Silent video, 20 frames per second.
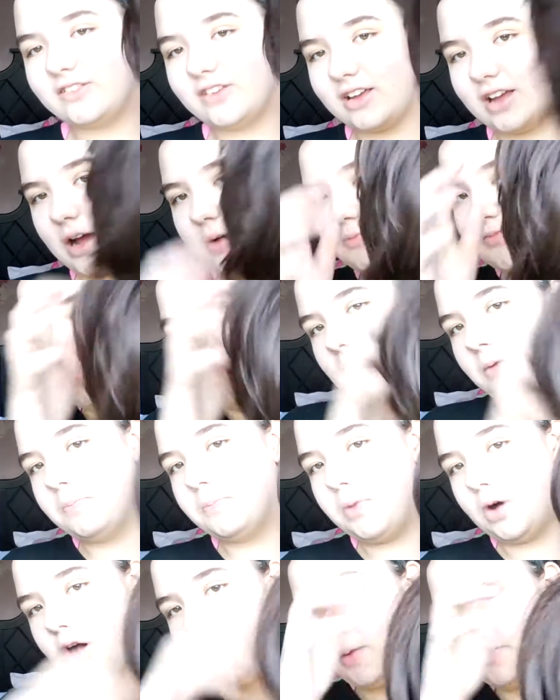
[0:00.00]
like a brown
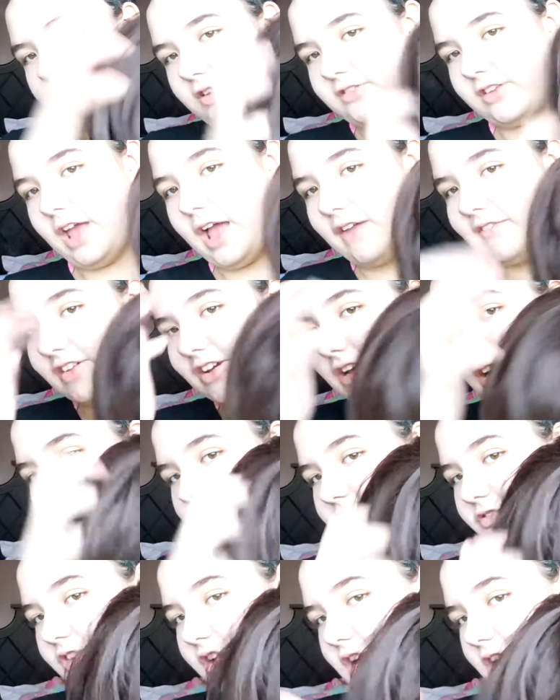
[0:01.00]
bob because I haven't cut
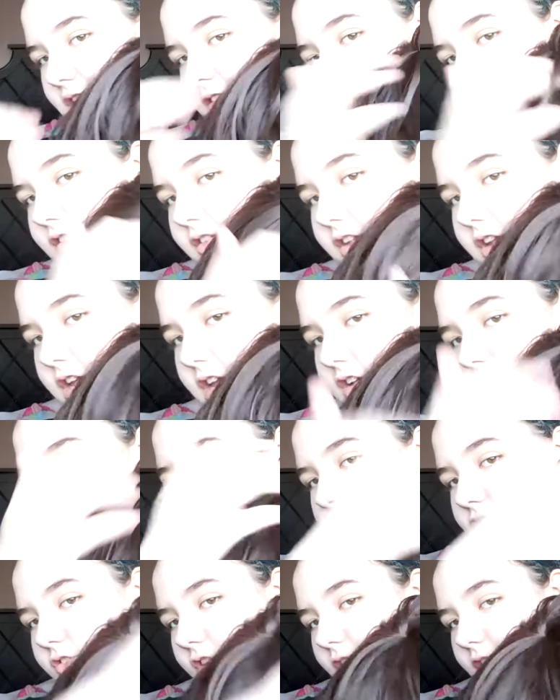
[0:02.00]
it for Aaron
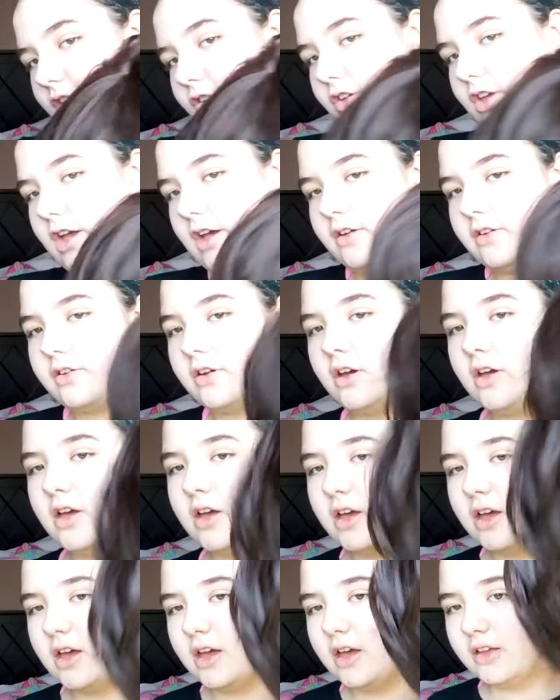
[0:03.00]
Yeager's style yet.
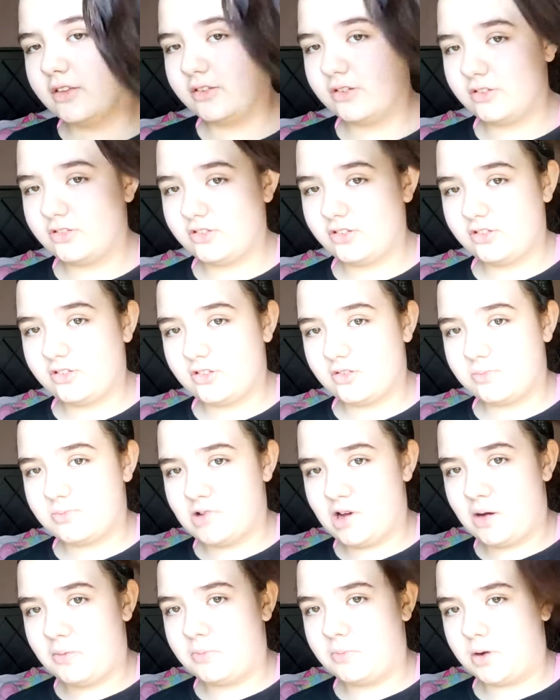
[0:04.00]
So it's just this
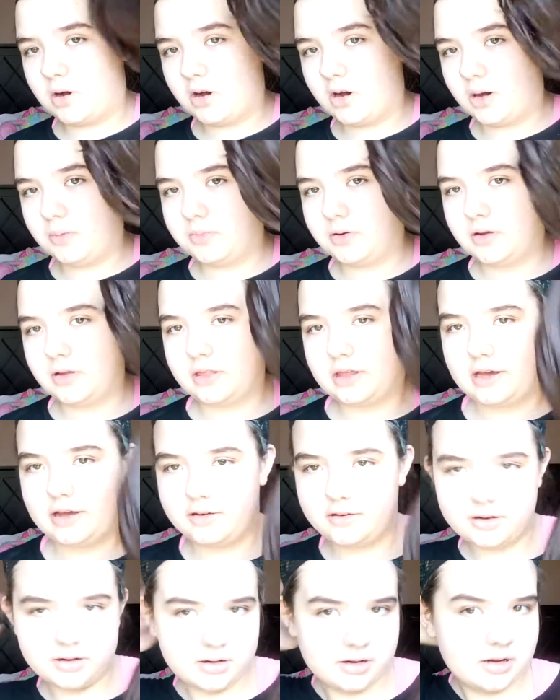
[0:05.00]
brown bob
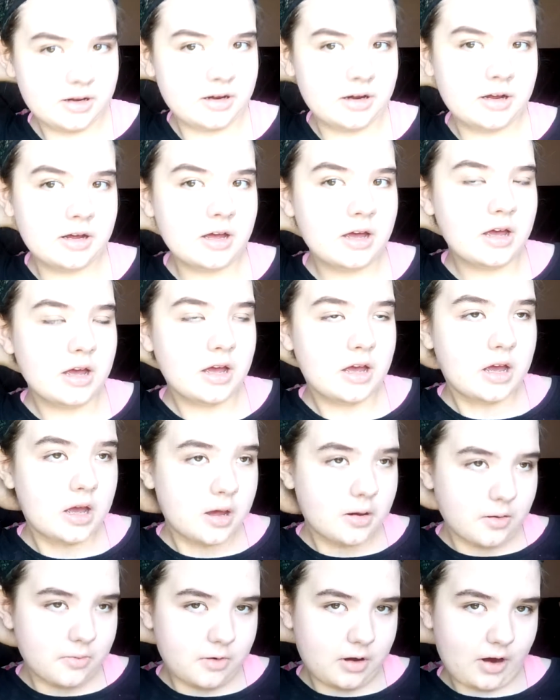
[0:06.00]
that
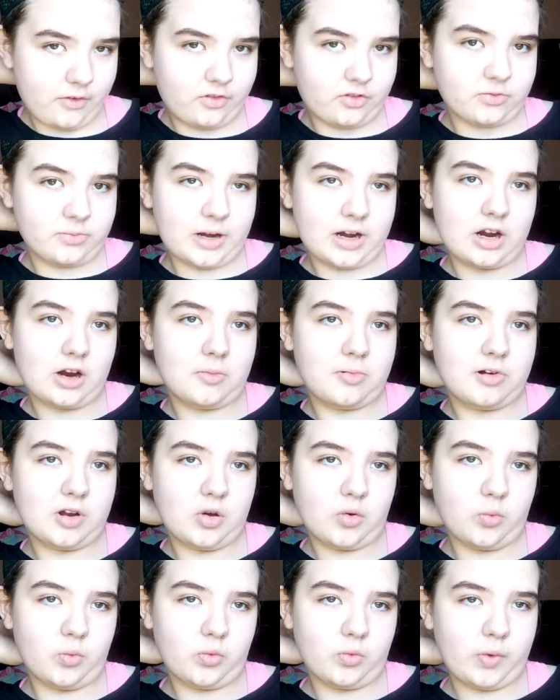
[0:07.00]
covers my hair pretty
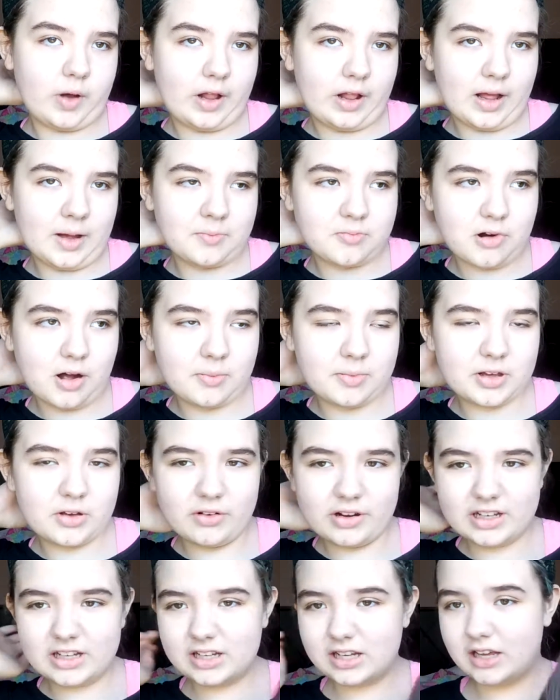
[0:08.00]
well. I'm probably
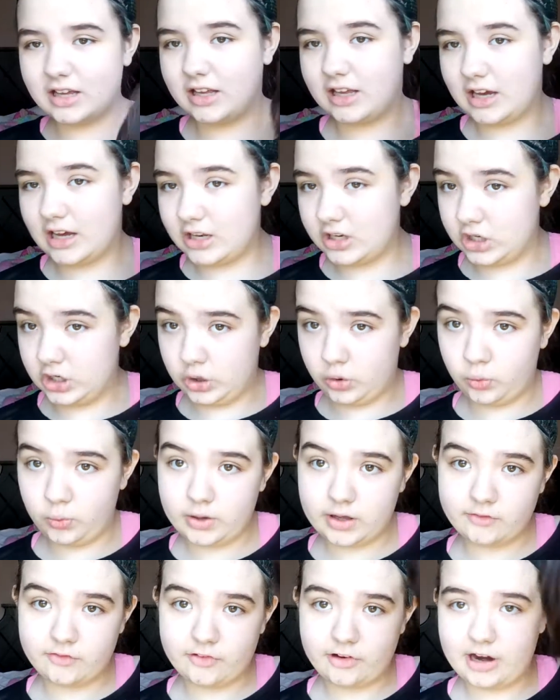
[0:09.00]
going to get a new
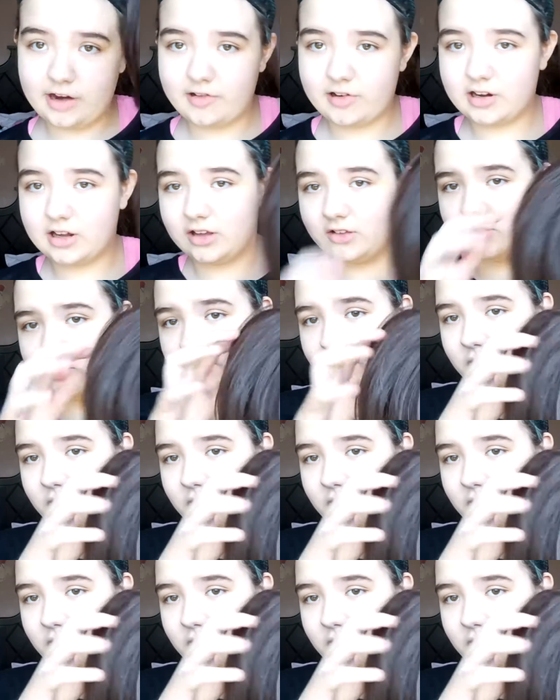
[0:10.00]
wig for Aaron because this